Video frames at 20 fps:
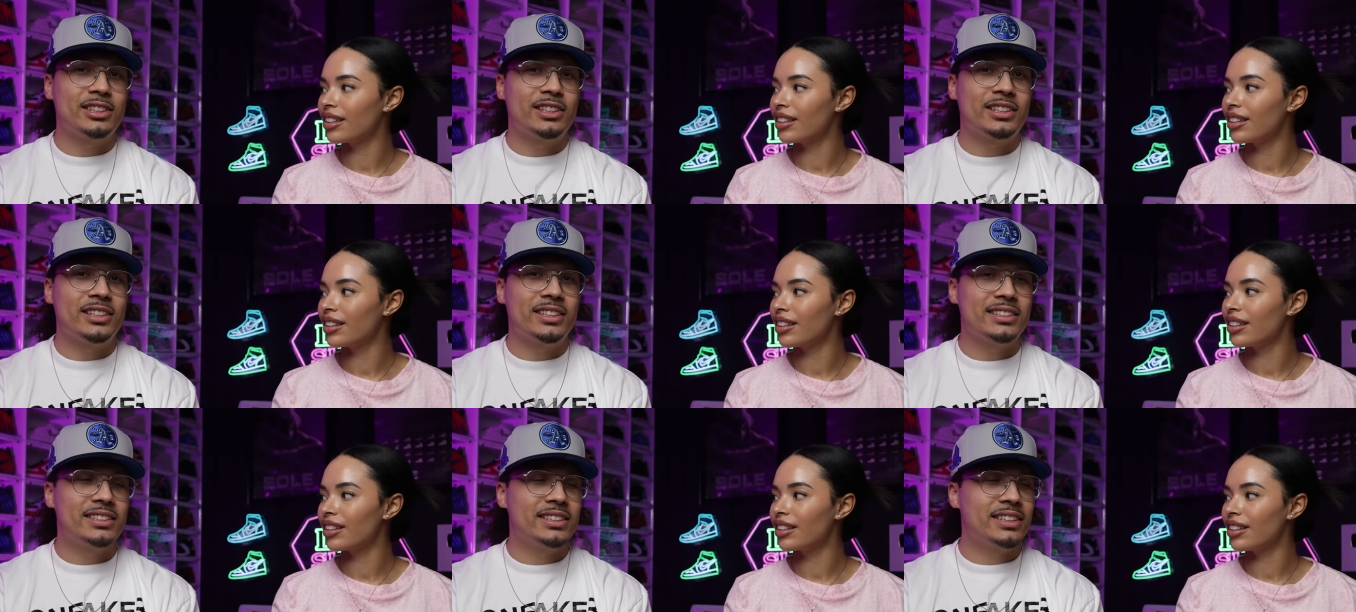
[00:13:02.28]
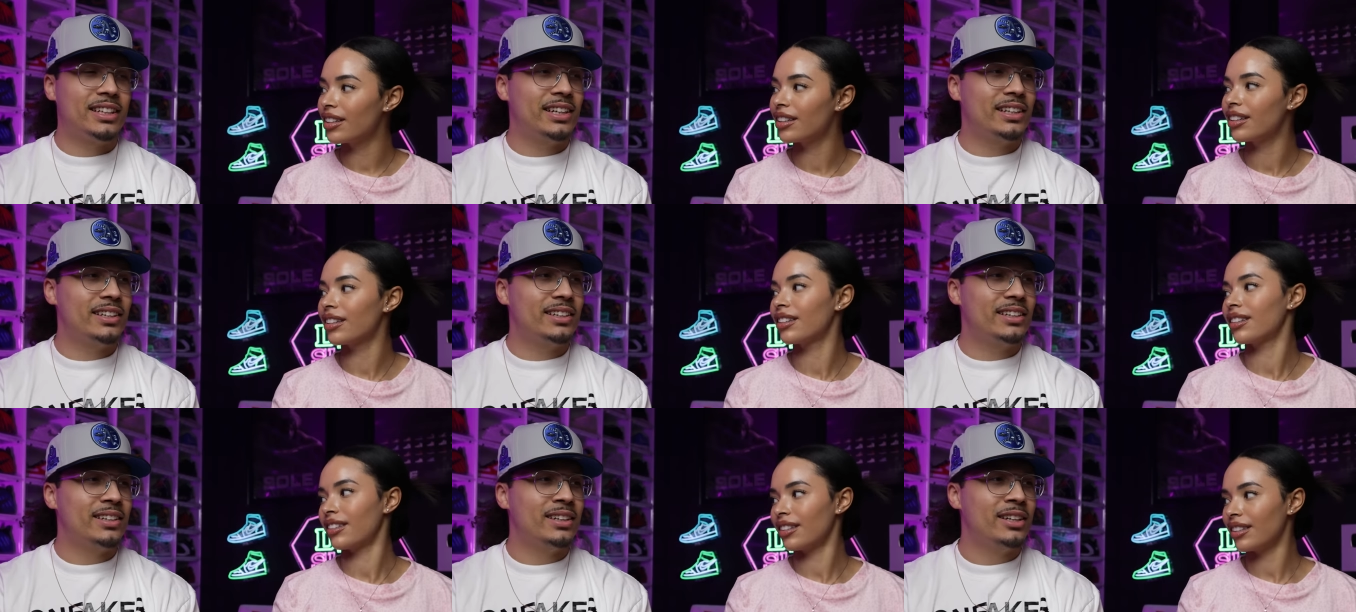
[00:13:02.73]
Speaker 1: look good
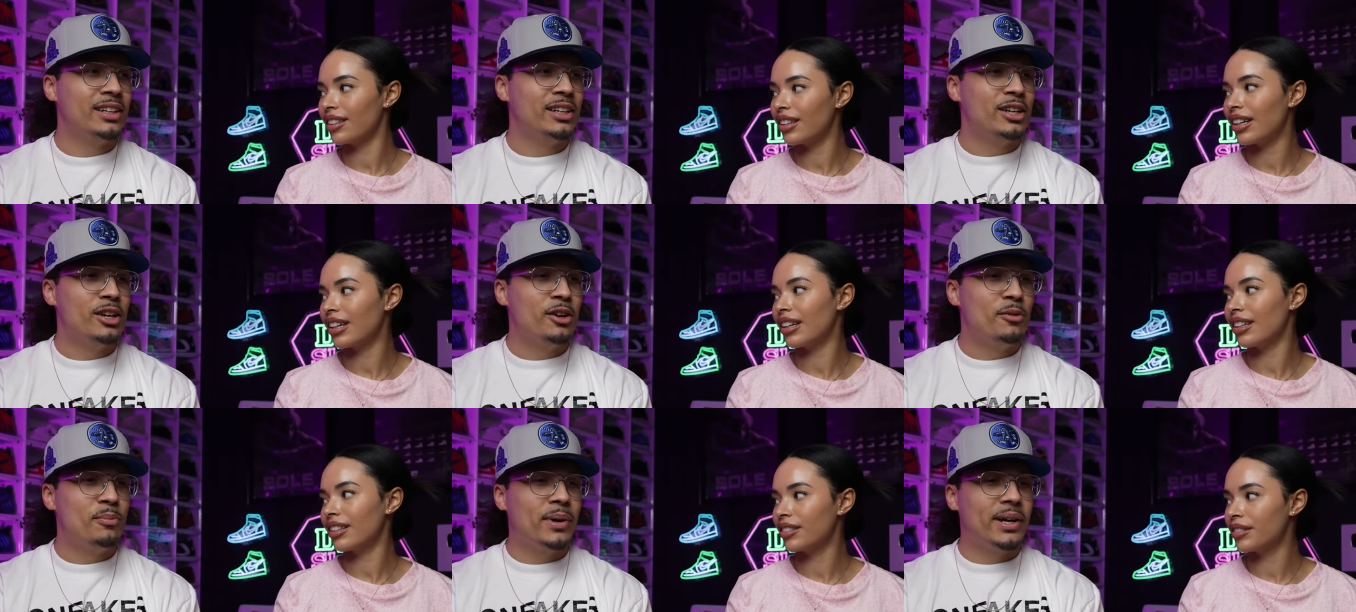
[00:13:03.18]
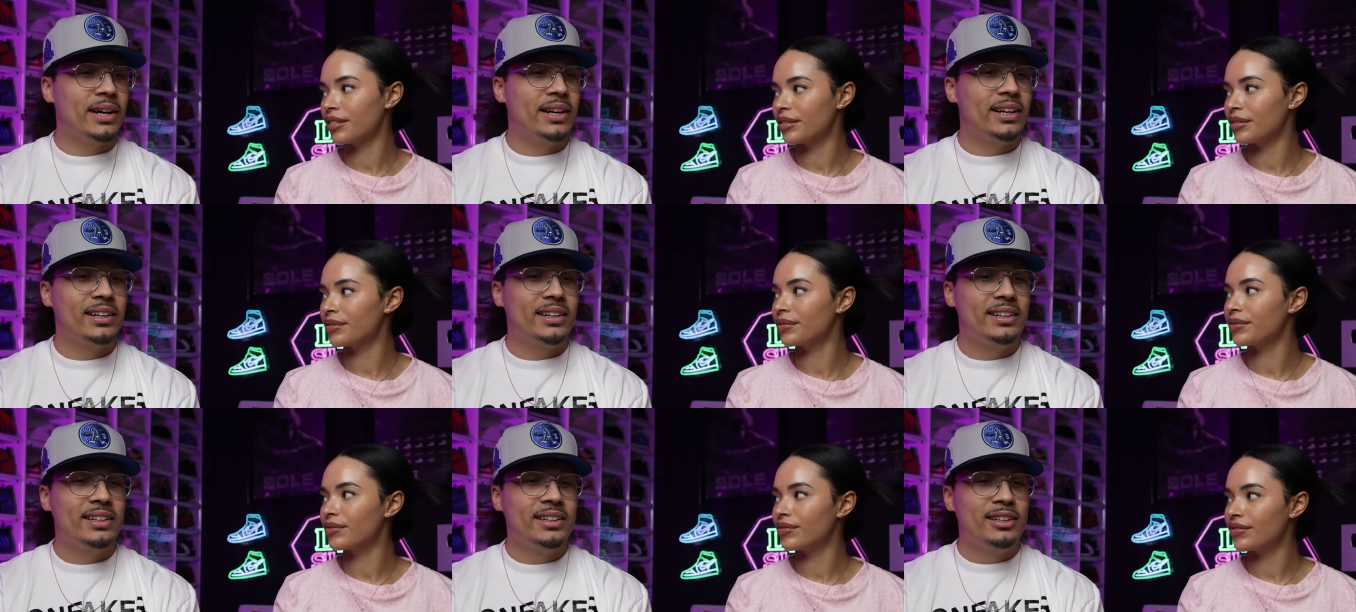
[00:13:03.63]
together. Yeah.
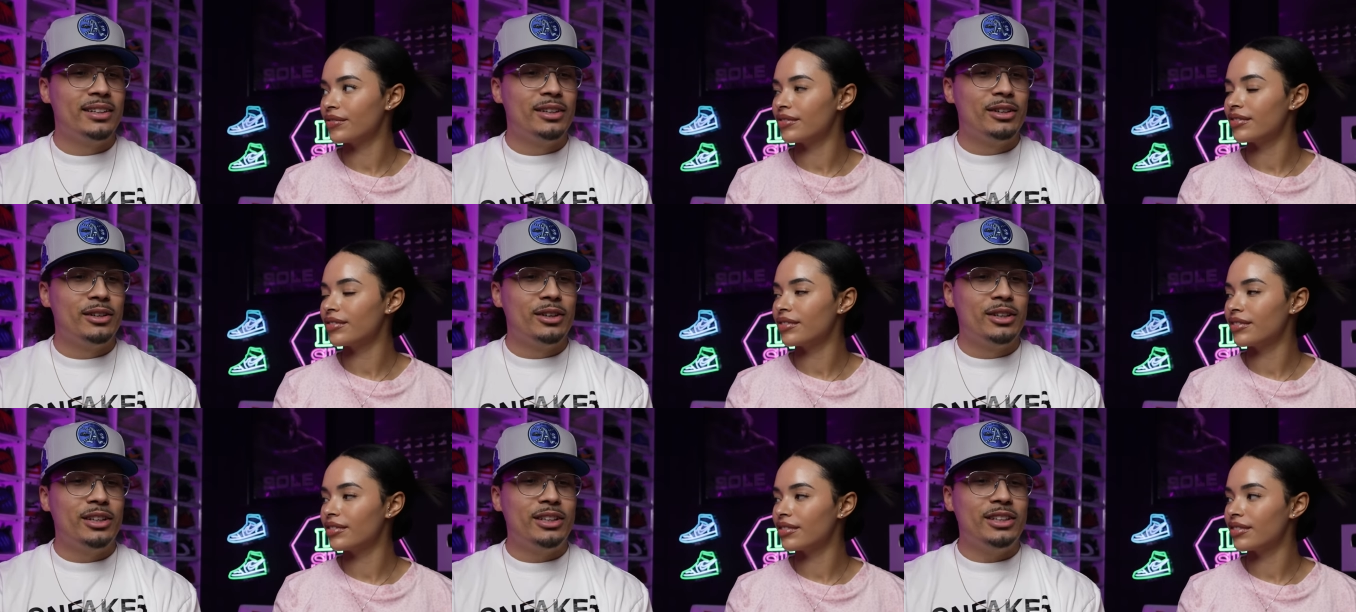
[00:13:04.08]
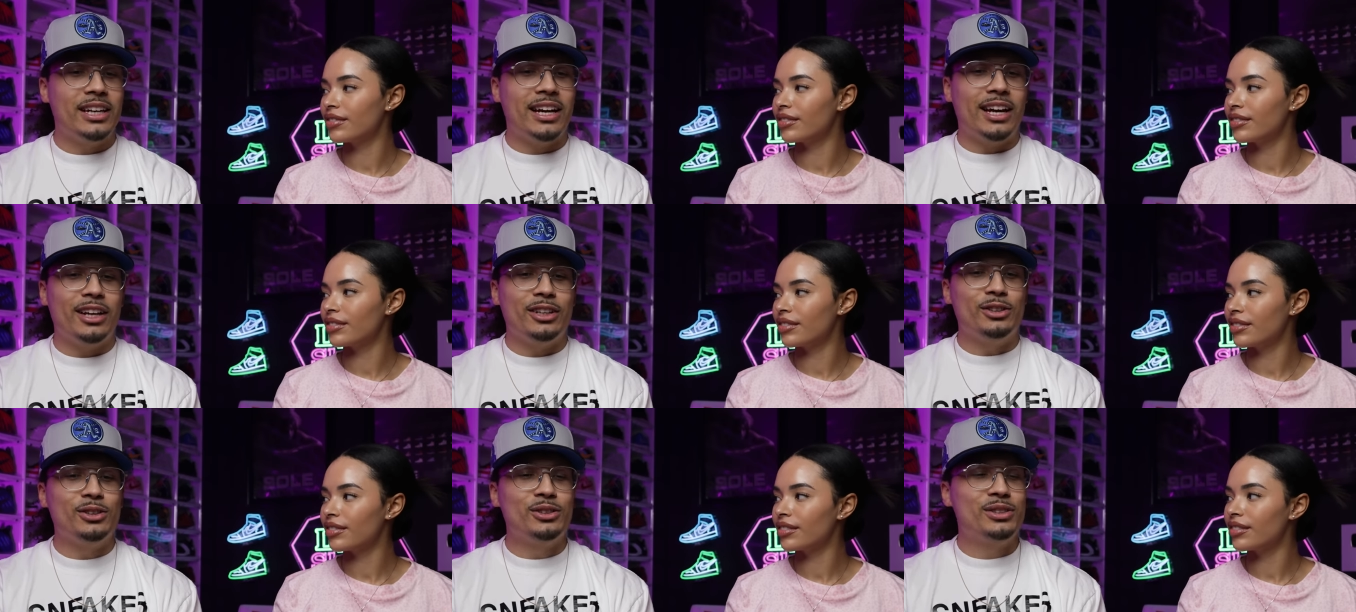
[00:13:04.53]
But
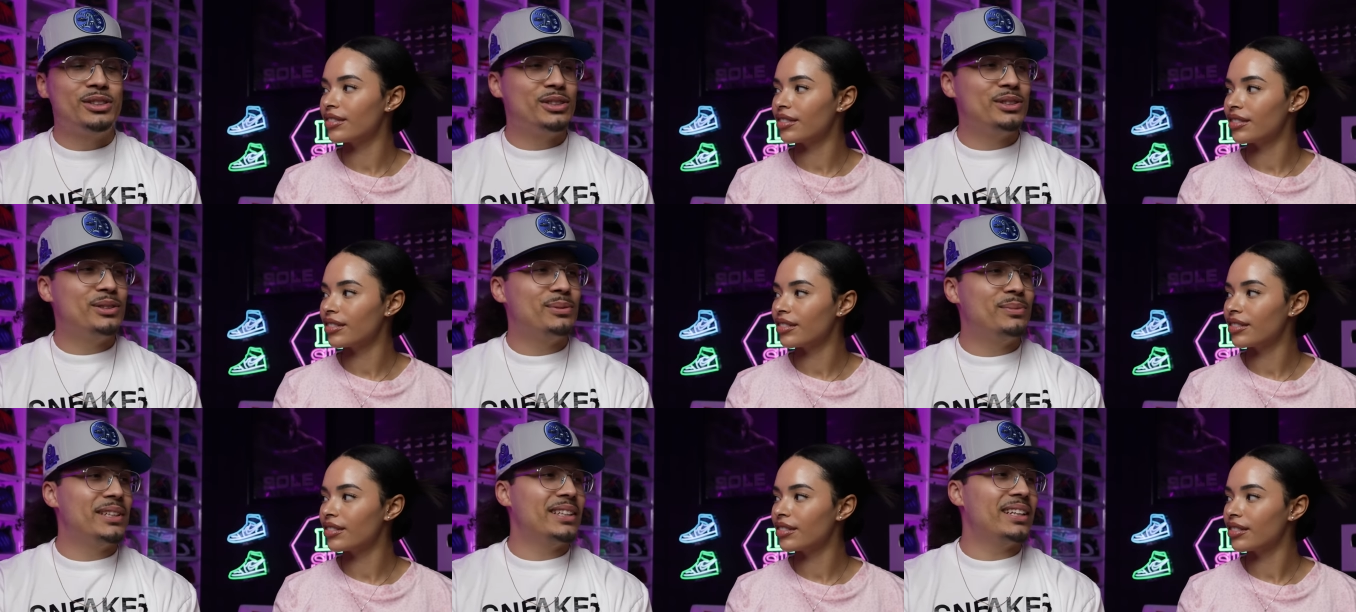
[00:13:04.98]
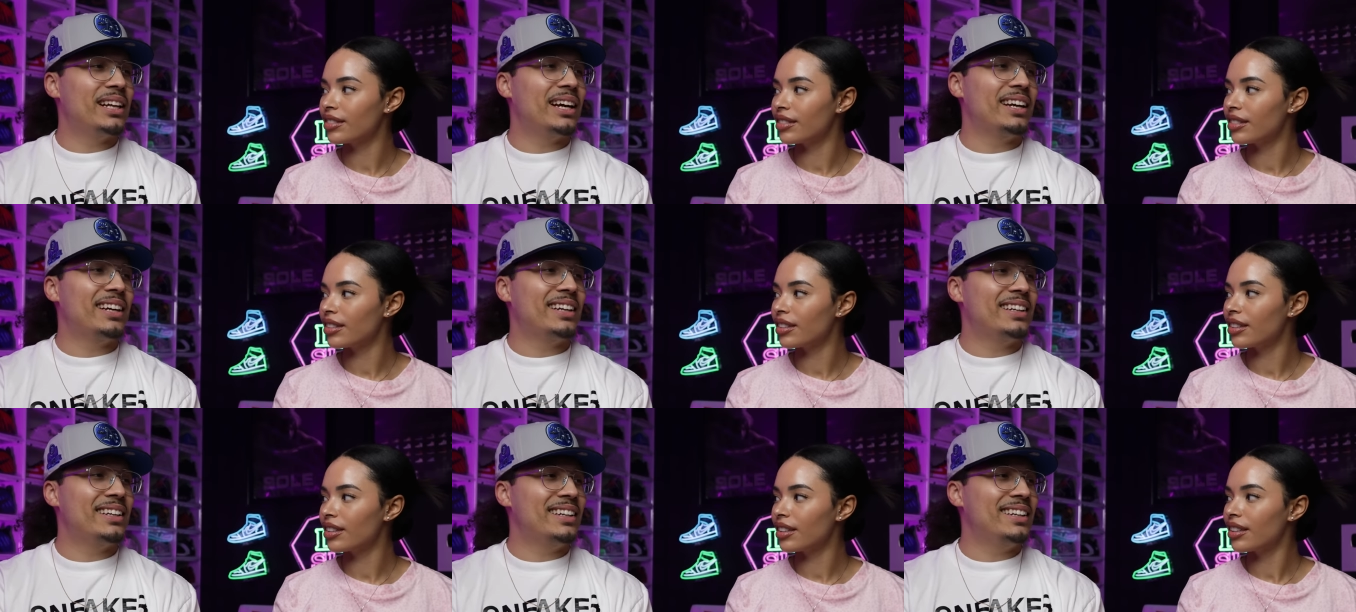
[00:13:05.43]
yeah, used to be
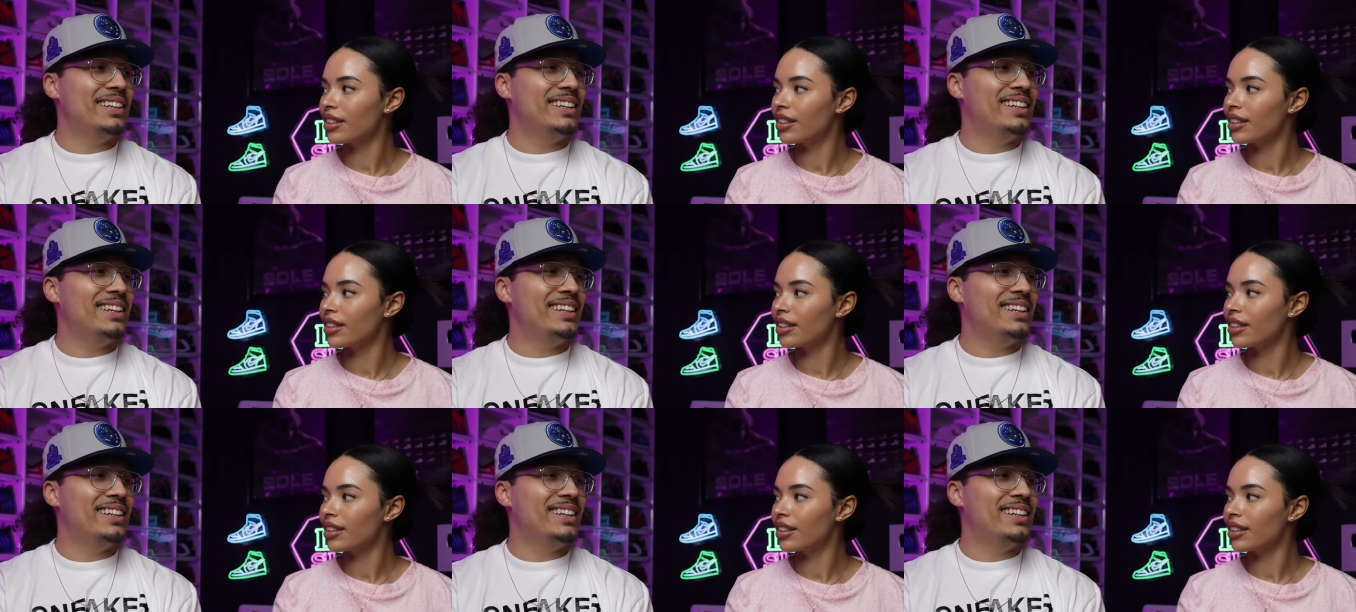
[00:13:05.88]
like,